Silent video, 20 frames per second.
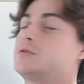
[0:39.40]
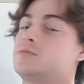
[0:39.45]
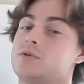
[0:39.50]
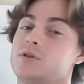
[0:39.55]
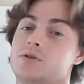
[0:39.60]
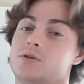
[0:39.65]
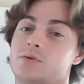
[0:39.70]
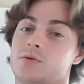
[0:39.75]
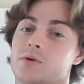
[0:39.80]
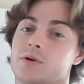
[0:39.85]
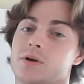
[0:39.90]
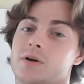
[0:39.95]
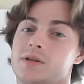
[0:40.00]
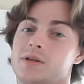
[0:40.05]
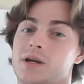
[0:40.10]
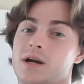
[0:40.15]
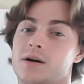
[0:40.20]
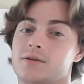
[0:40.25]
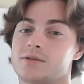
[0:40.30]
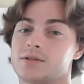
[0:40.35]
with the torque on the
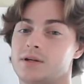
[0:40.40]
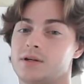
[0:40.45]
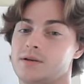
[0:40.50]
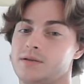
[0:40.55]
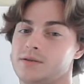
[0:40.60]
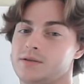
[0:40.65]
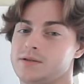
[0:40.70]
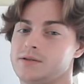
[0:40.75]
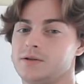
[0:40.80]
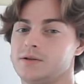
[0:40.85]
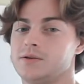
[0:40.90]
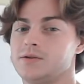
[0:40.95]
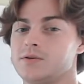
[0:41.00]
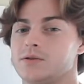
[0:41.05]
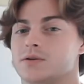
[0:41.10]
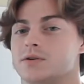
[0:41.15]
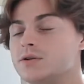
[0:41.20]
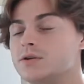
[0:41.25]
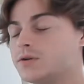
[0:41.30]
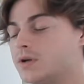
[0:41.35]
outside of the cylinder.
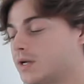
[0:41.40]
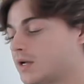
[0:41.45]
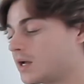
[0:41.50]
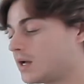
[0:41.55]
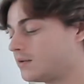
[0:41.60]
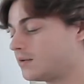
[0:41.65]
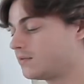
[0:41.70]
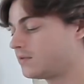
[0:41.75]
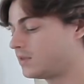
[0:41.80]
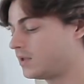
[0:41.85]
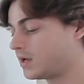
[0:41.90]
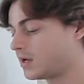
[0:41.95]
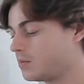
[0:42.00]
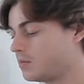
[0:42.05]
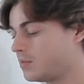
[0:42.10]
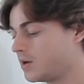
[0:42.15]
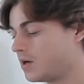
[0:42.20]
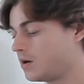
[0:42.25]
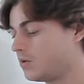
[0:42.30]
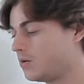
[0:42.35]
You can kind of think
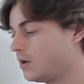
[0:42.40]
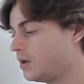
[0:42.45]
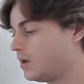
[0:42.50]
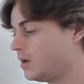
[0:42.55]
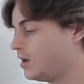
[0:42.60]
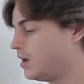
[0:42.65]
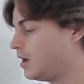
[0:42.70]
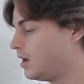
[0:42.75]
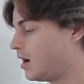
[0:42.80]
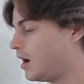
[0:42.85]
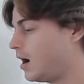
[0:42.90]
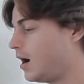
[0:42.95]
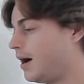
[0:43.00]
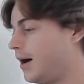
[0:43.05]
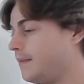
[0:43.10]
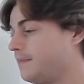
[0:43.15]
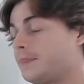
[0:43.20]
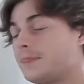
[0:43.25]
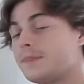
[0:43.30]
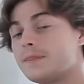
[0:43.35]
about
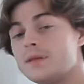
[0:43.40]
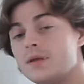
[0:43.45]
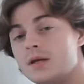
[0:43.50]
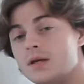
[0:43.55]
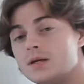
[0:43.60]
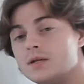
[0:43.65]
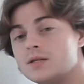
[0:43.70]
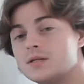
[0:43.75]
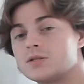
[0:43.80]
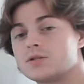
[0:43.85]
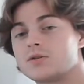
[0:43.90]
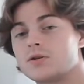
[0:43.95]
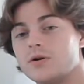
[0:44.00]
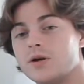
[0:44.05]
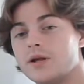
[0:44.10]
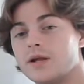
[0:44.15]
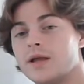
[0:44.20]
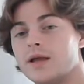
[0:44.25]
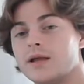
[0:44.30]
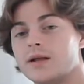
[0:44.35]

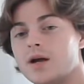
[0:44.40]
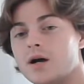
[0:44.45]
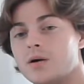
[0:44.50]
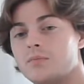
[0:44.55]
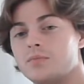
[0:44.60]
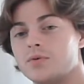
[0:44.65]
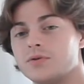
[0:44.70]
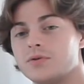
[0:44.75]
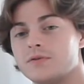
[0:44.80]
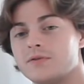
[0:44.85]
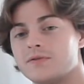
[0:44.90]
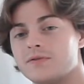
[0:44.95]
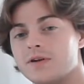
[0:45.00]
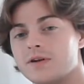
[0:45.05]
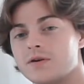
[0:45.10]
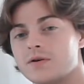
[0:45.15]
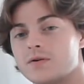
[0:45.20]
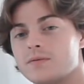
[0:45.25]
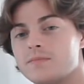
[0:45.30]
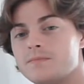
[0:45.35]
stirring a cup with your
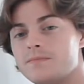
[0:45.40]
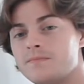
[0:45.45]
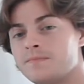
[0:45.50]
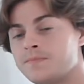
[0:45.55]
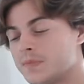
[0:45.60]
finger.